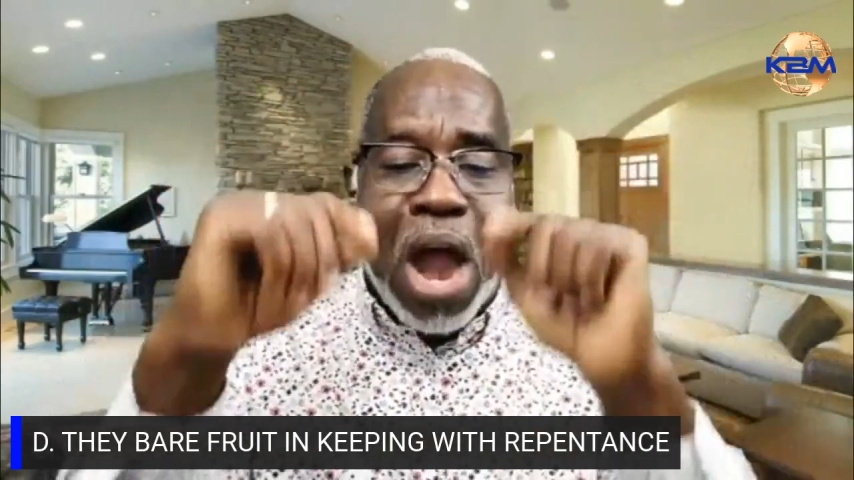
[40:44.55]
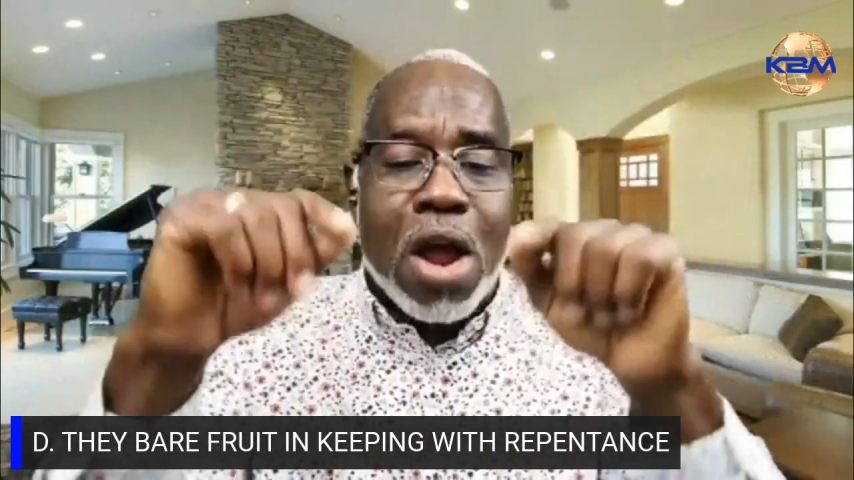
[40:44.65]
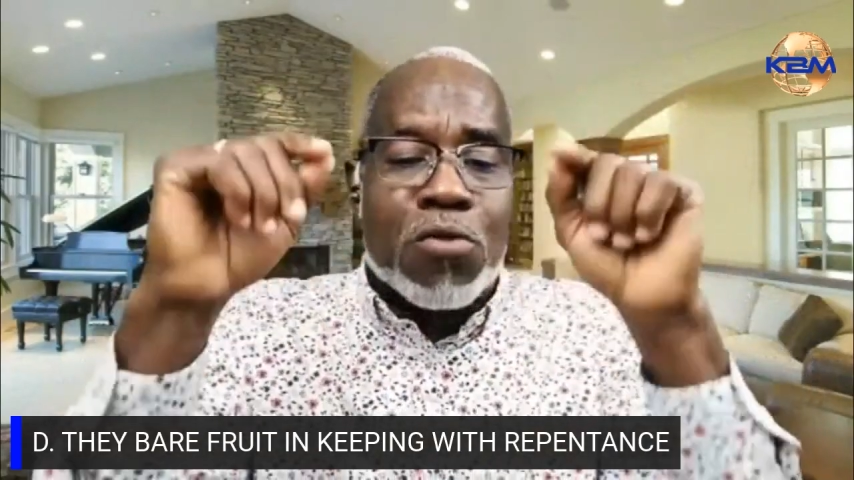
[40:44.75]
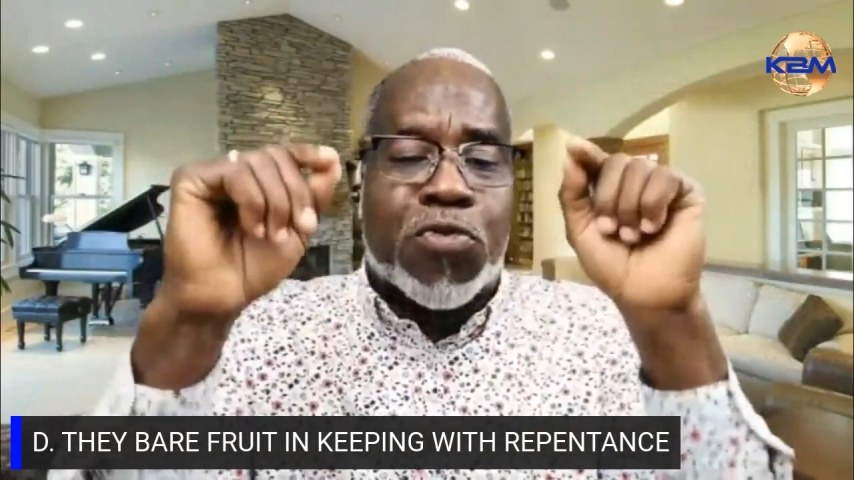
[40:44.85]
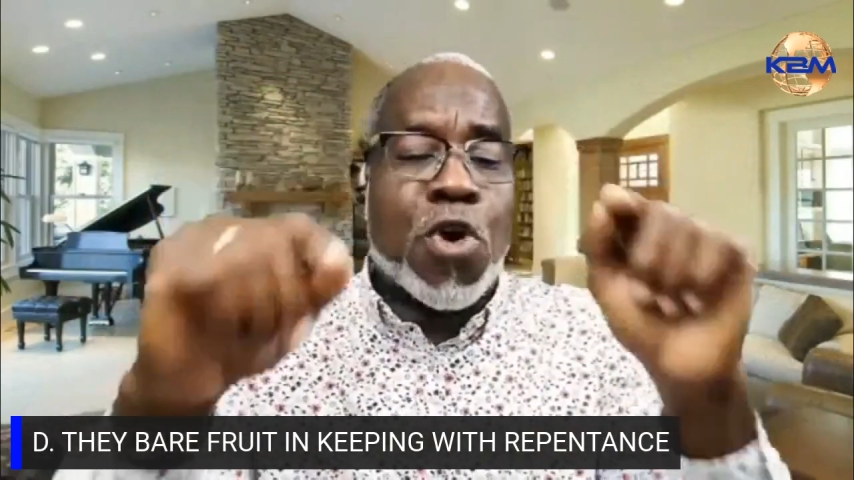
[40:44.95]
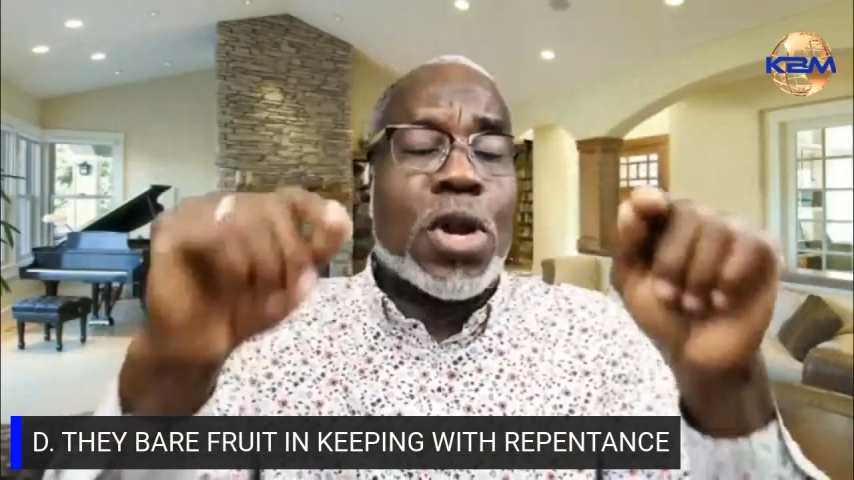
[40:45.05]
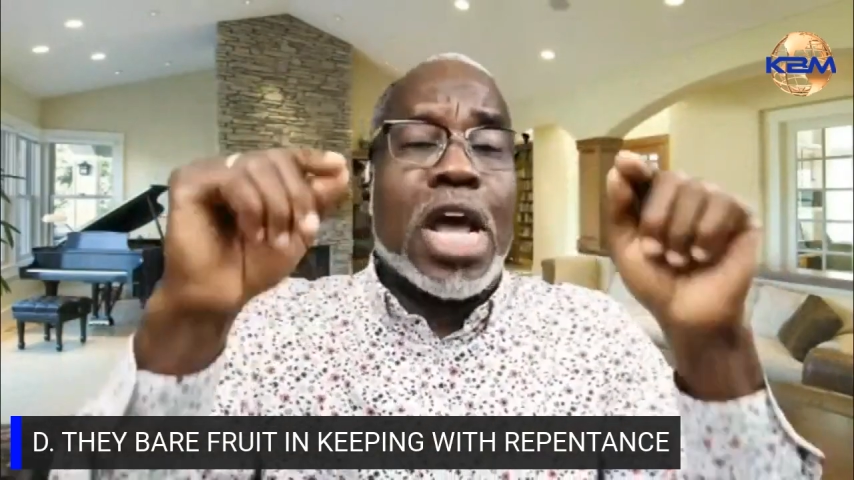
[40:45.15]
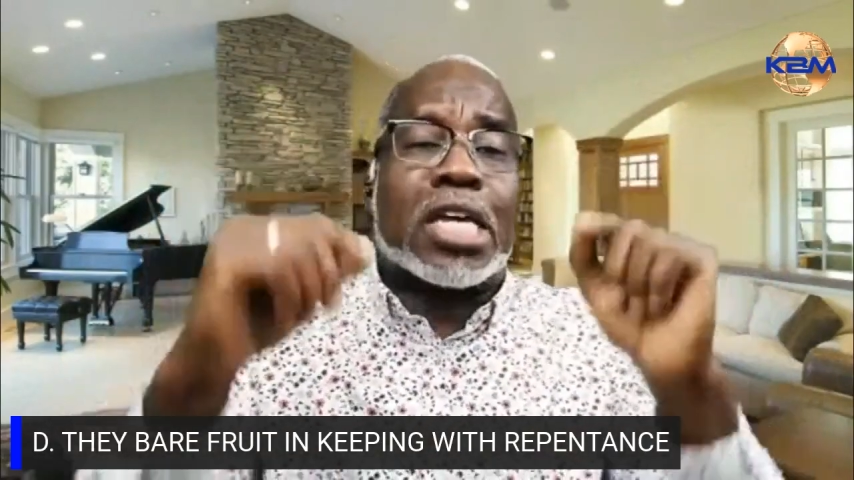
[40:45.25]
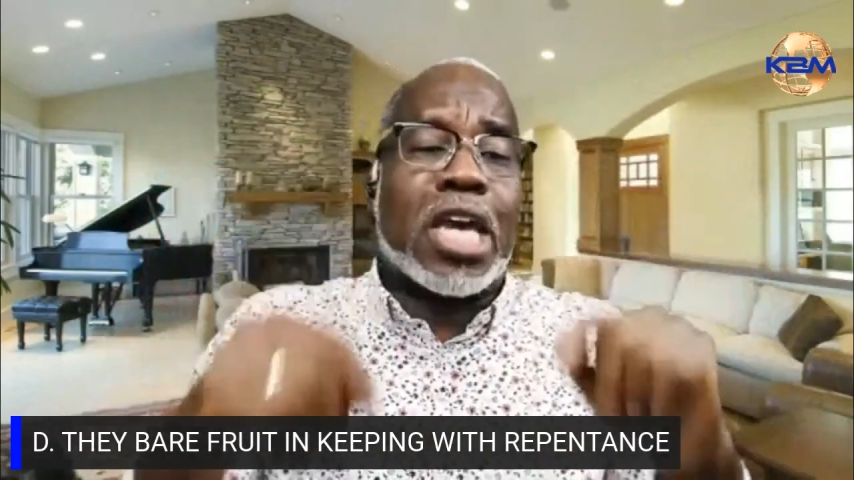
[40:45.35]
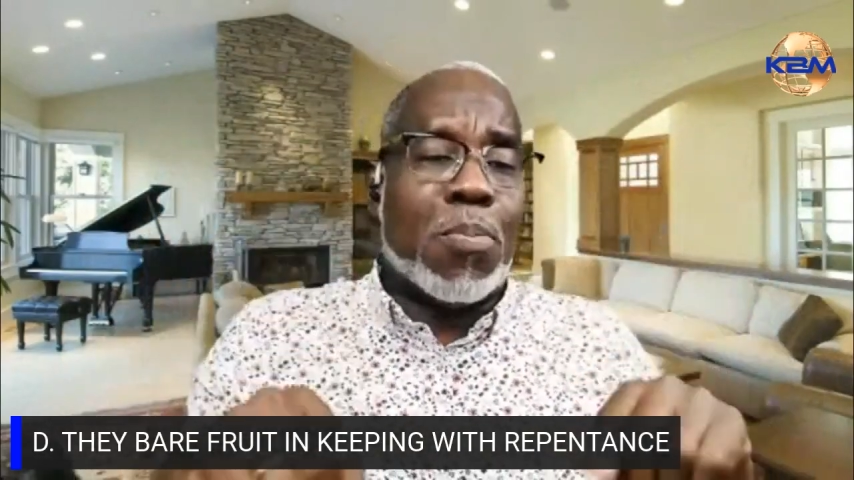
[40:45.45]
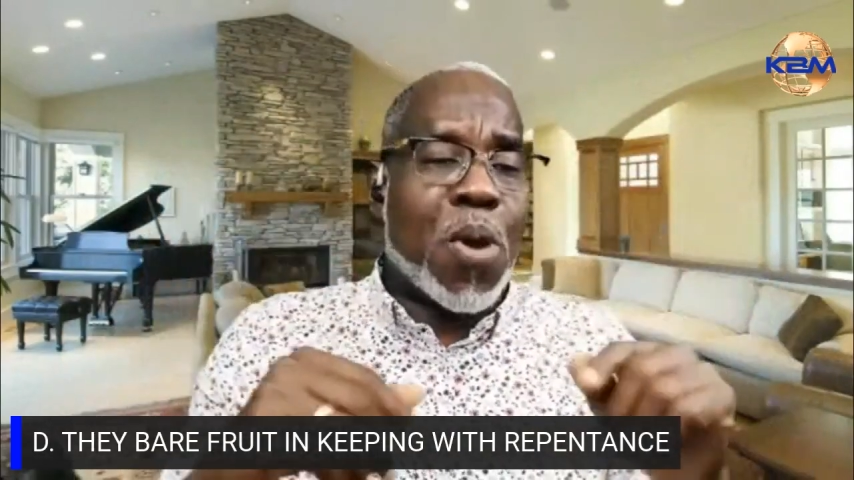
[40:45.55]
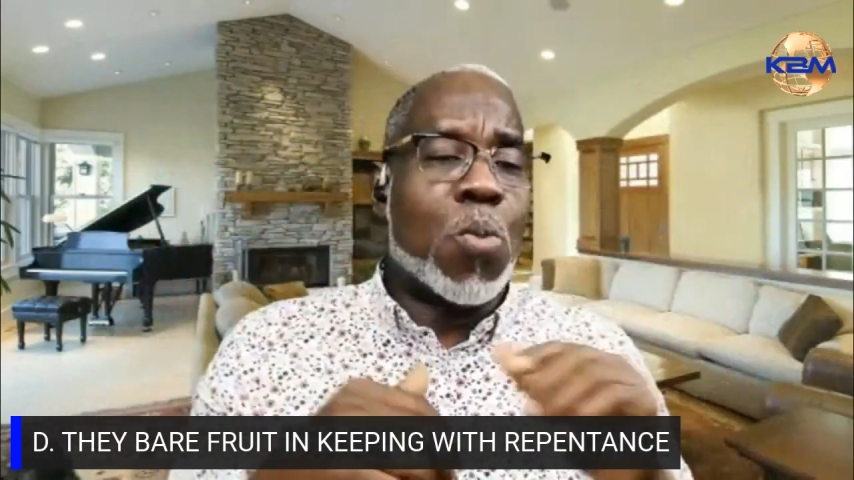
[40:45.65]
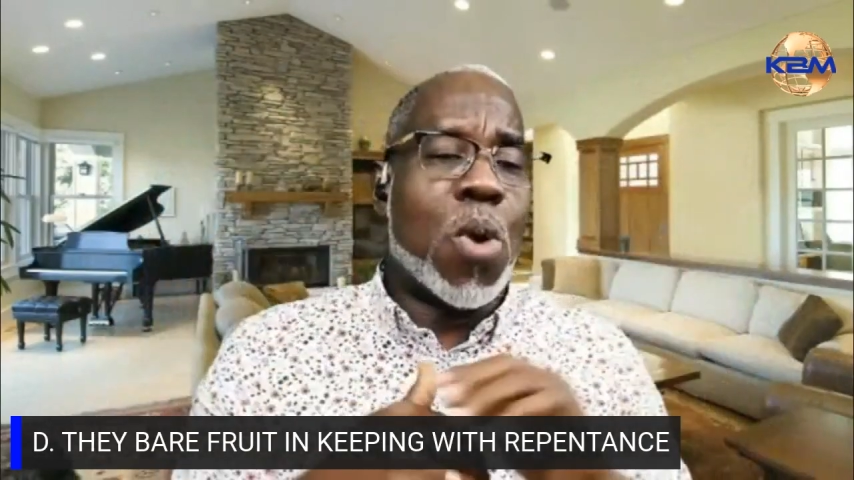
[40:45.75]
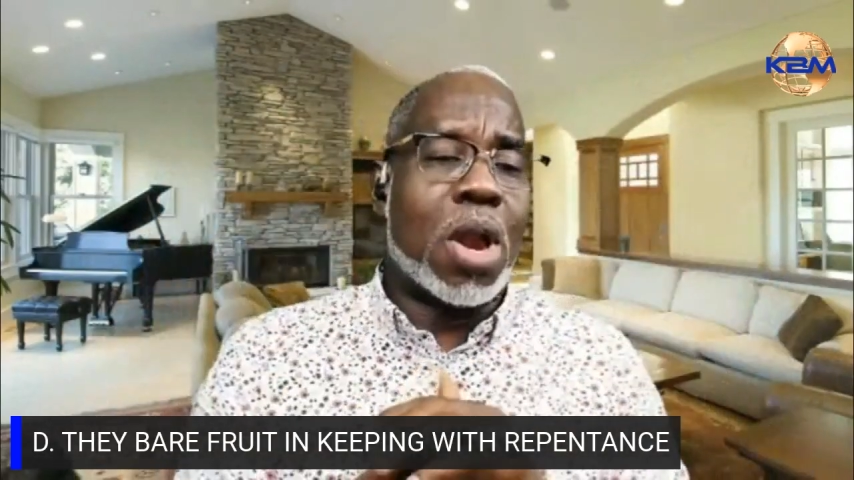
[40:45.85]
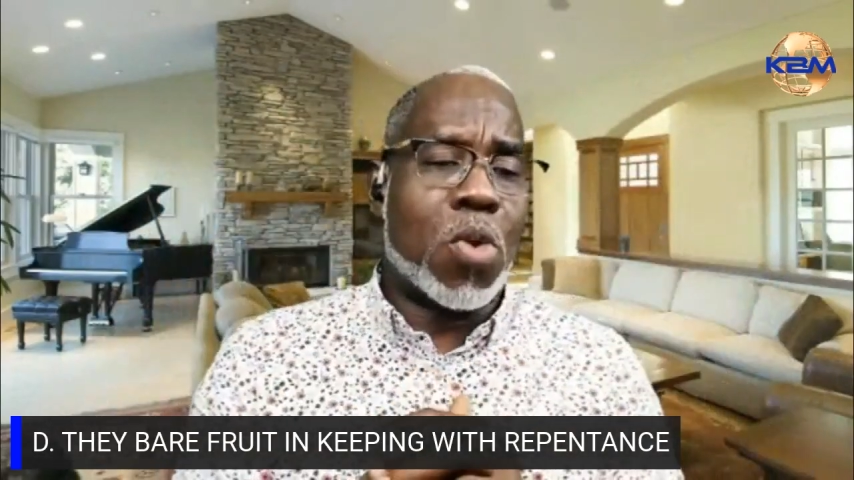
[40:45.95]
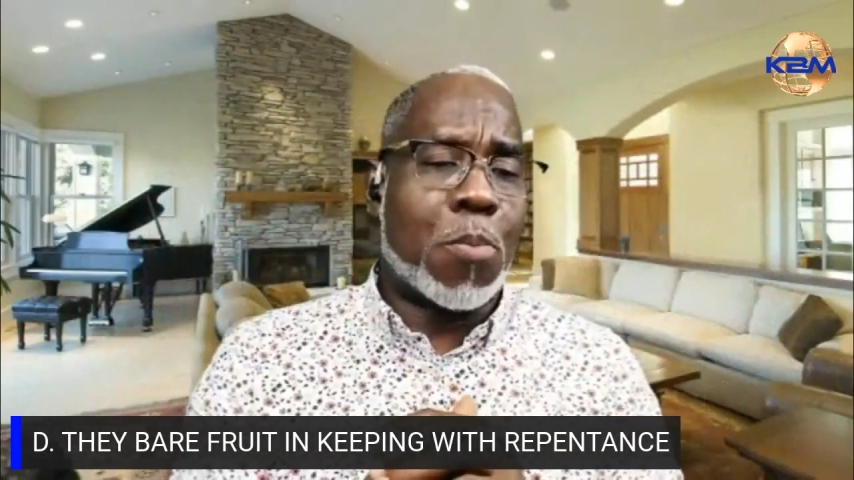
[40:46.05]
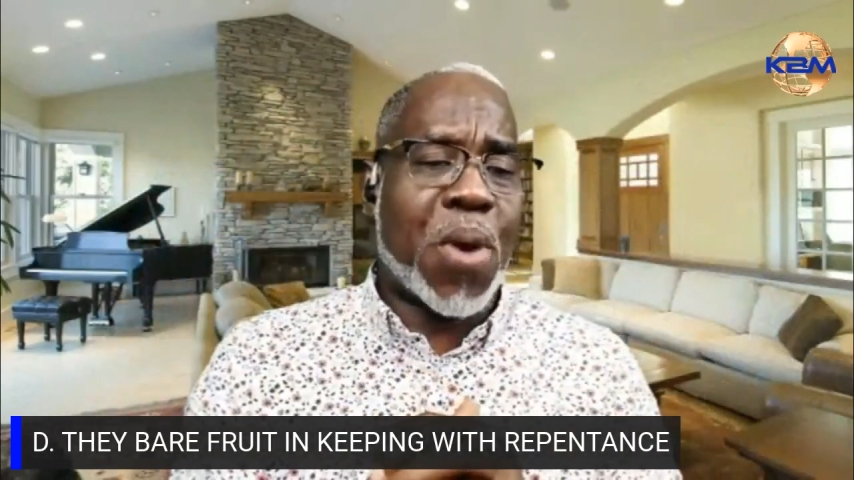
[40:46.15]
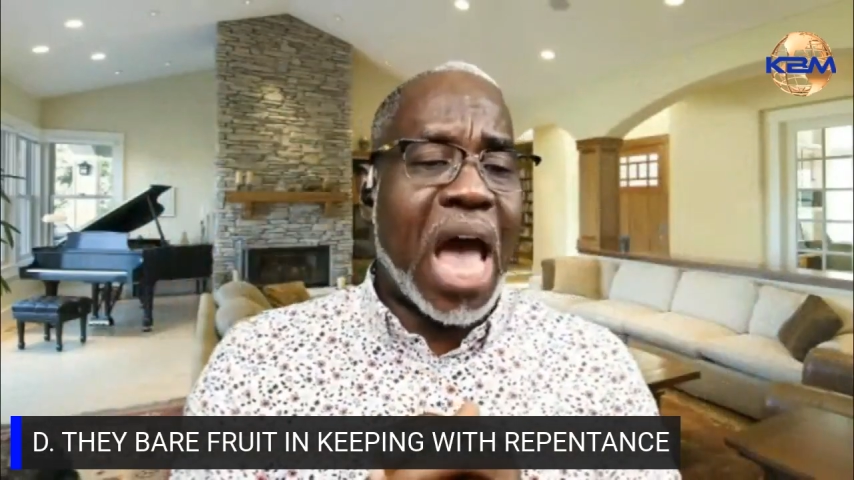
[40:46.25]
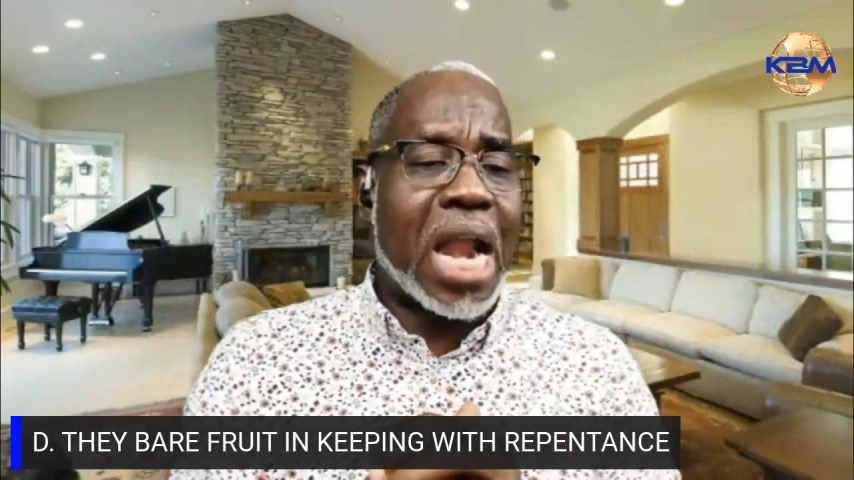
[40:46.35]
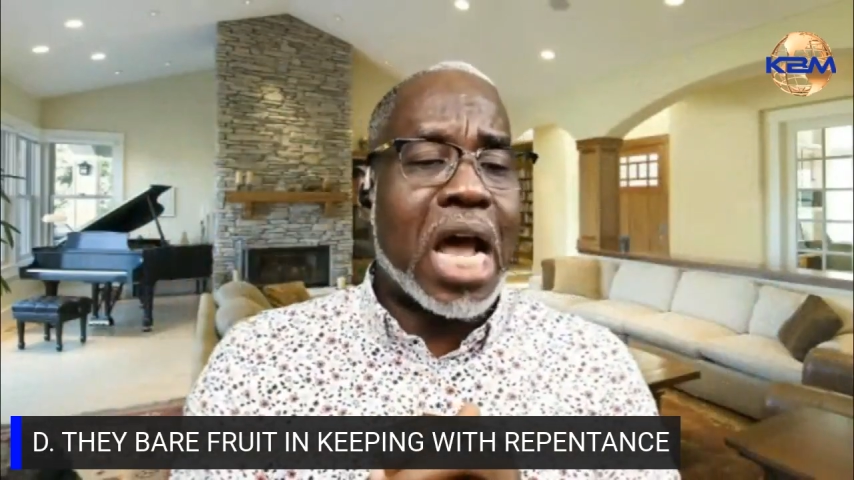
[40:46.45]
fruit and keeping with
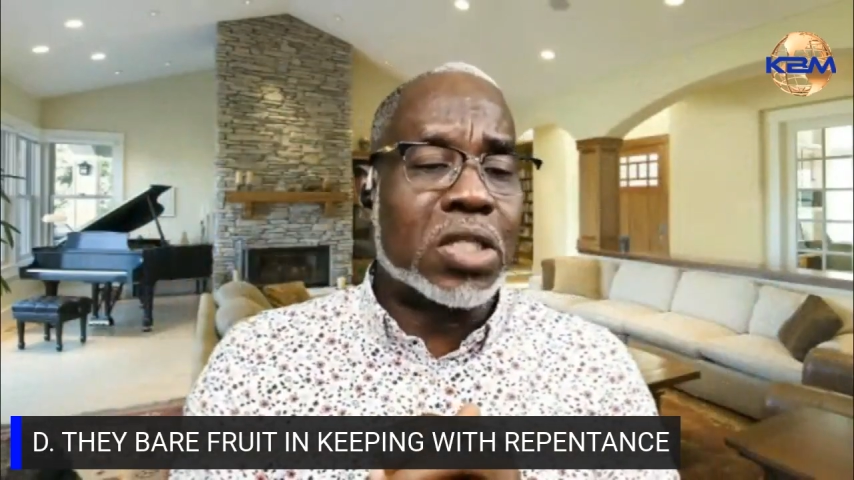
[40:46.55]
repentance,